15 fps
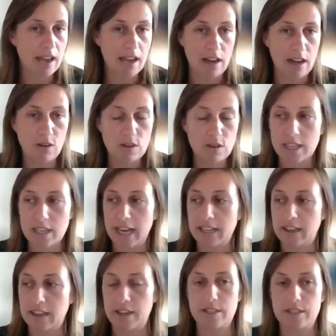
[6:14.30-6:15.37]

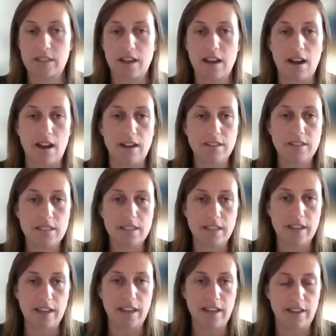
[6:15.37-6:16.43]
alongside those cards
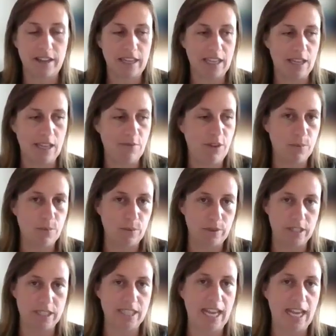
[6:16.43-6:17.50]
that give you all of
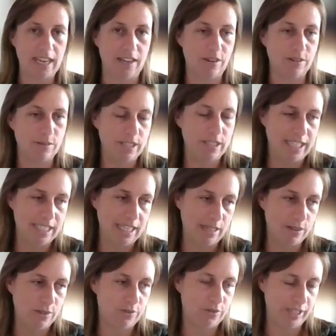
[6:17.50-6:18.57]
the technical
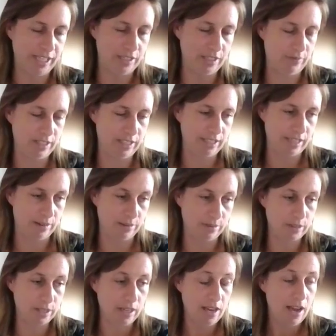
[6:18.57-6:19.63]
details for each of the
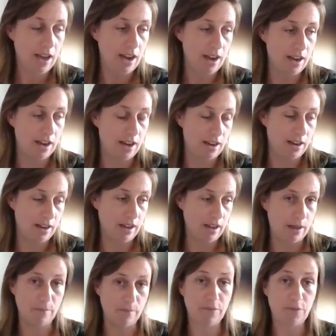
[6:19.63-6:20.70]
skills are
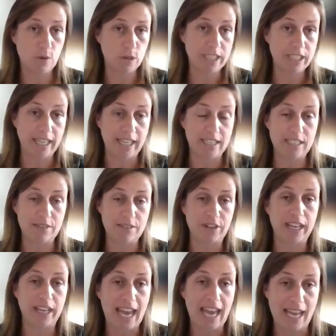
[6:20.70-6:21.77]
14
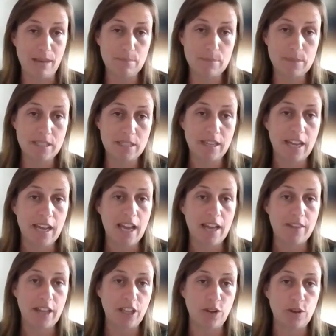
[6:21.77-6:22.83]
different games
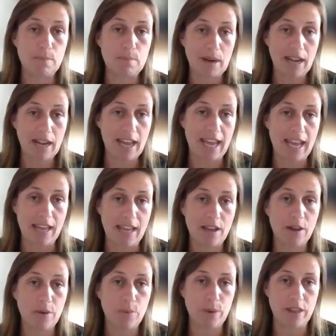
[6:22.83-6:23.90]
that you can play
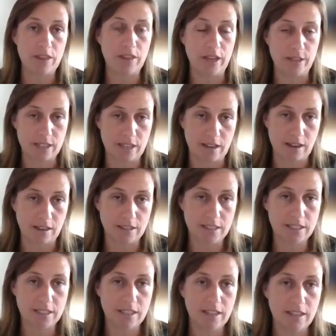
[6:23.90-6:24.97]
with those
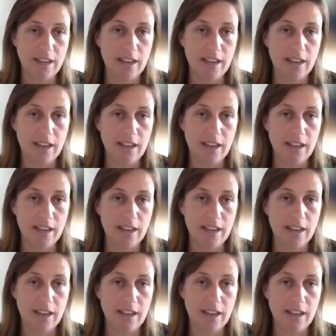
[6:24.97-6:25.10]
cards.